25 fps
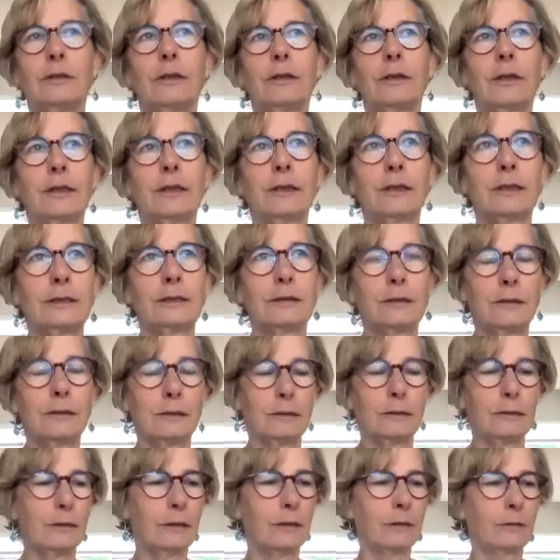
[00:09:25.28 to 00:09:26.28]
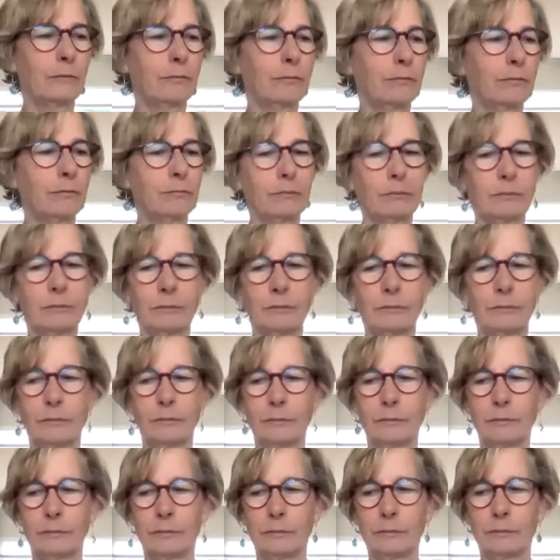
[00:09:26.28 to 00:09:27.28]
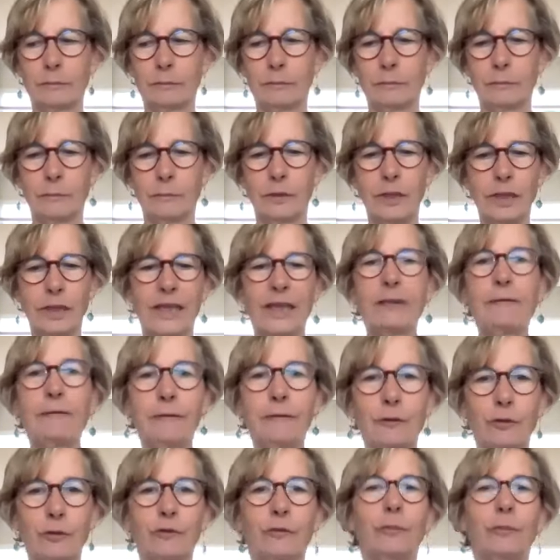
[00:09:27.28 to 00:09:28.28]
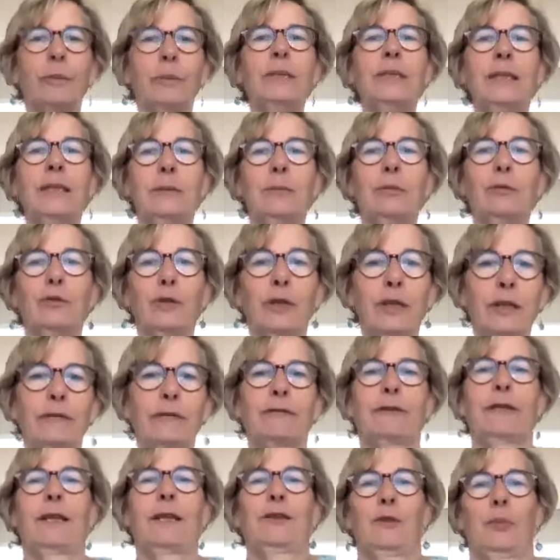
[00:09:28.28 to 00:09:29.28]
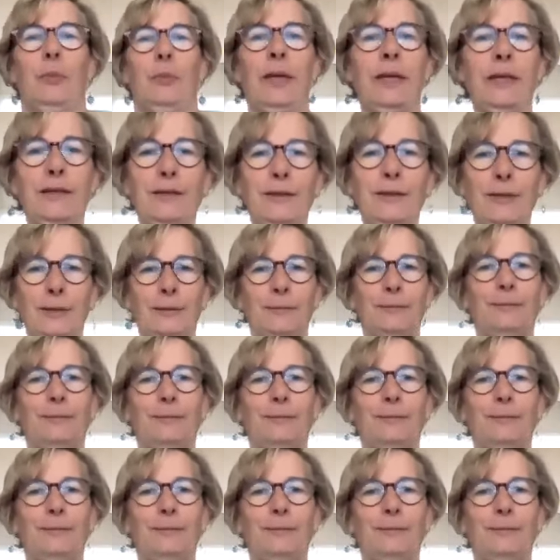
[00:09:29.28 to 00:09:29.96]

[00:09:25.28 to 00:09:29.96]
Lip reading: like the gift of being able to give that space.